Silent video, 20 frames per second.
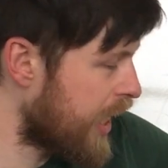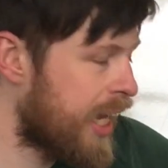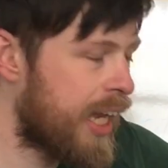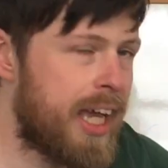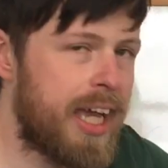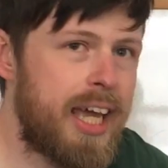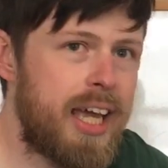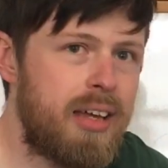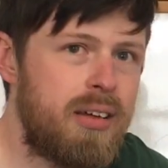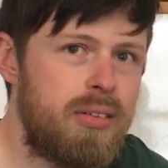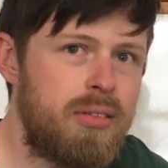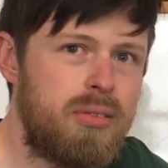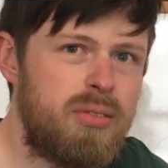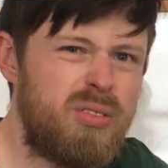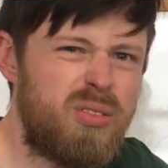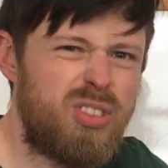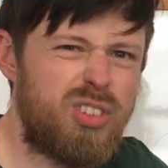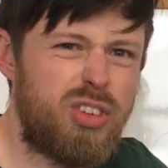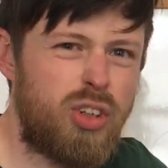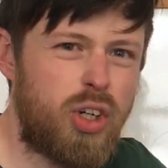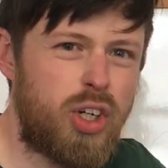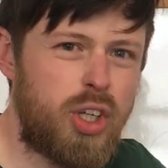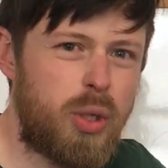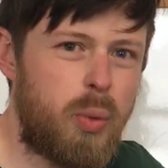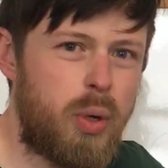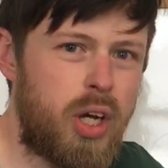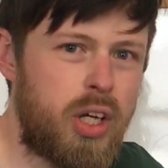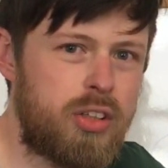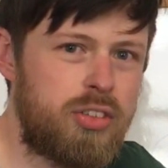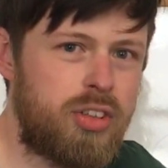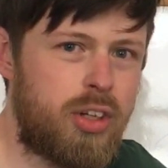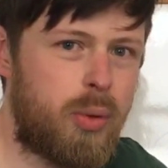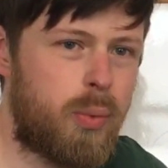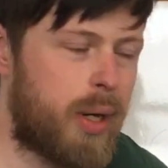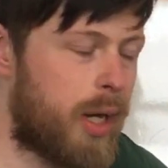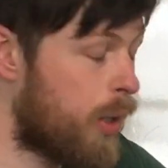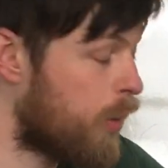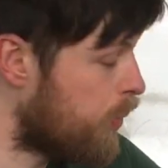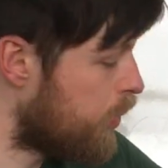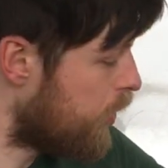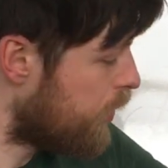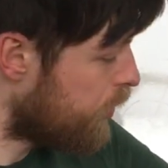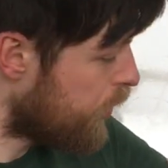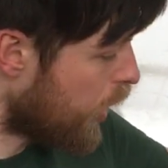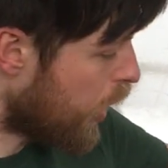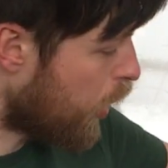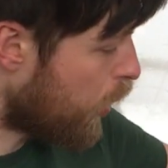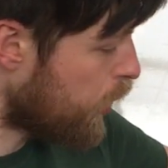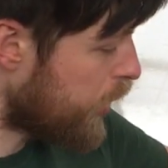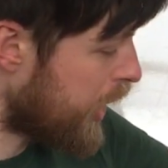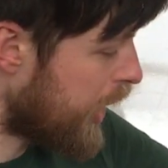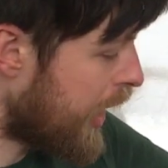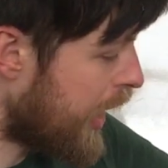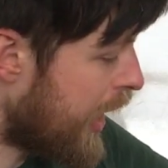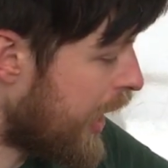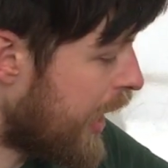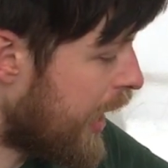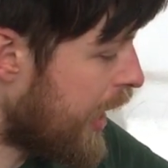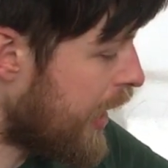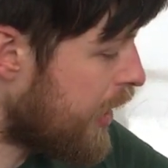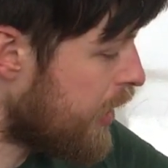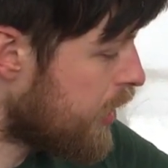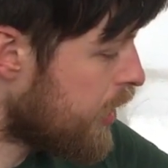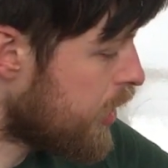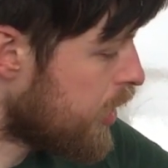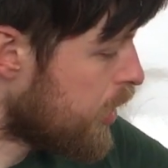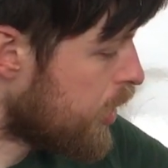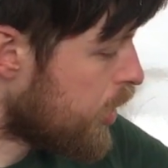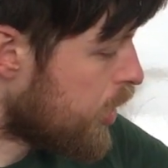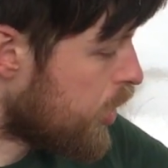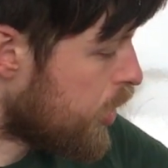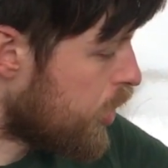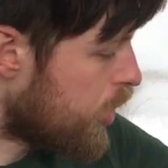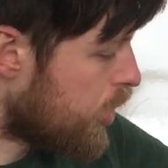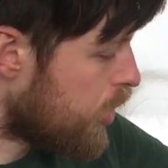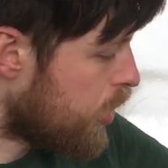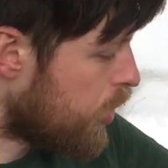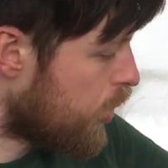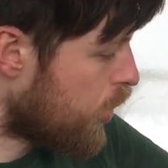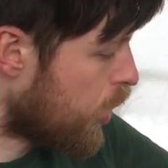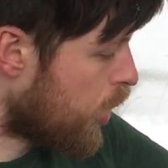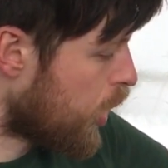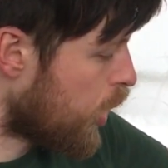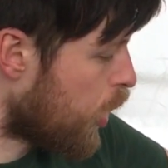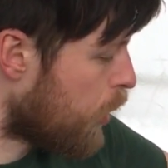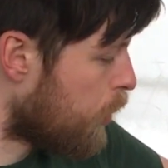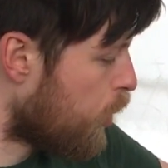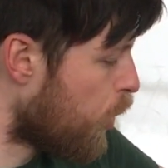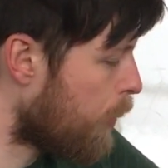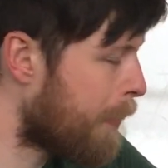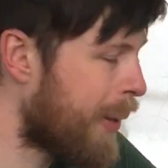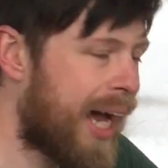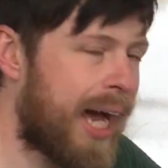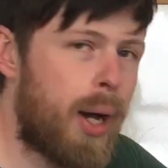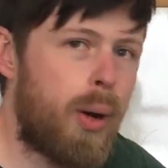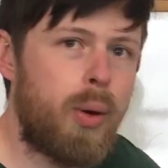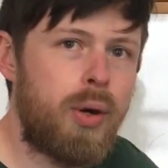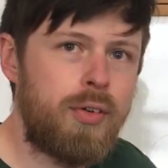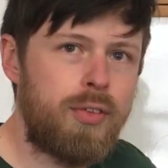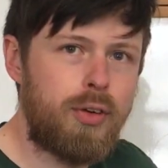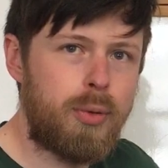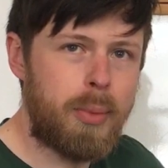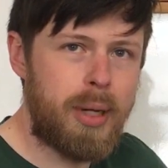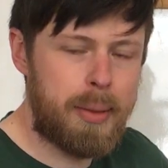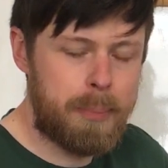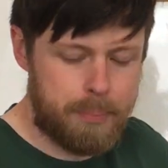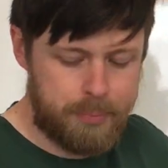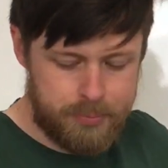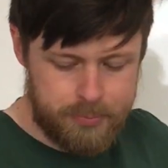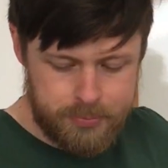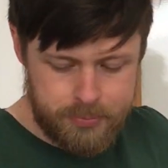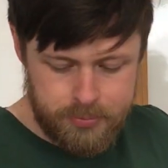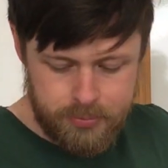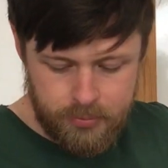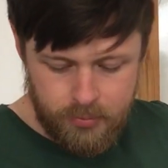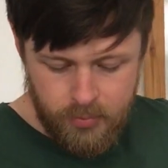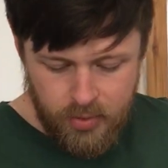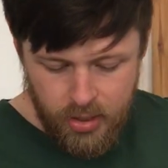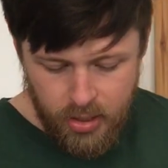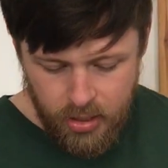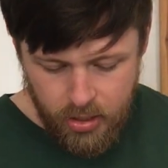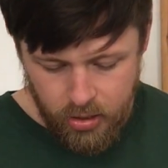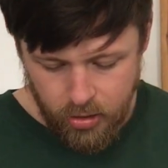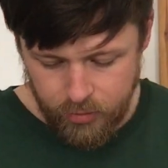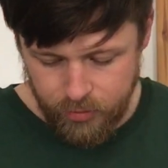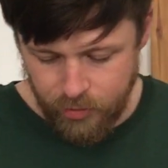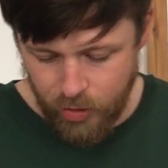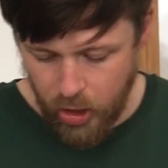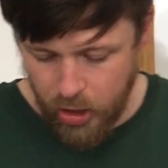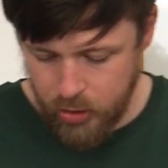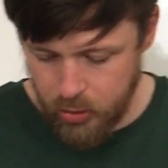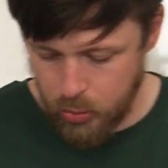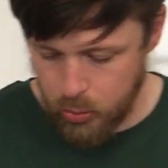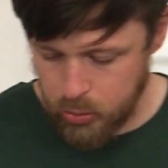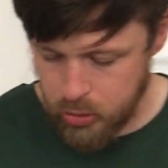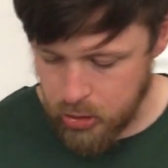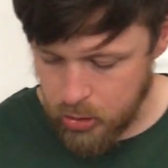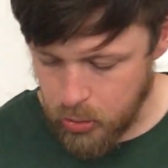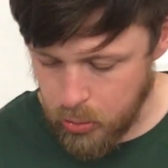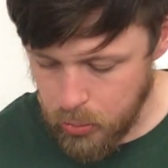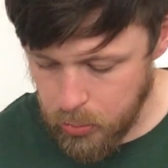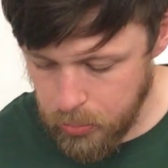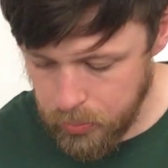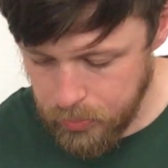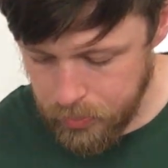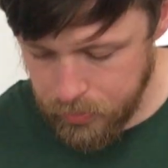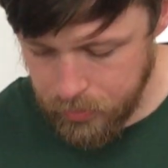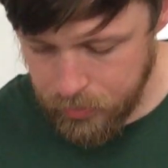it here, it's not going to work so well. If you're holding it here, you've got a lot more power from it. The final tool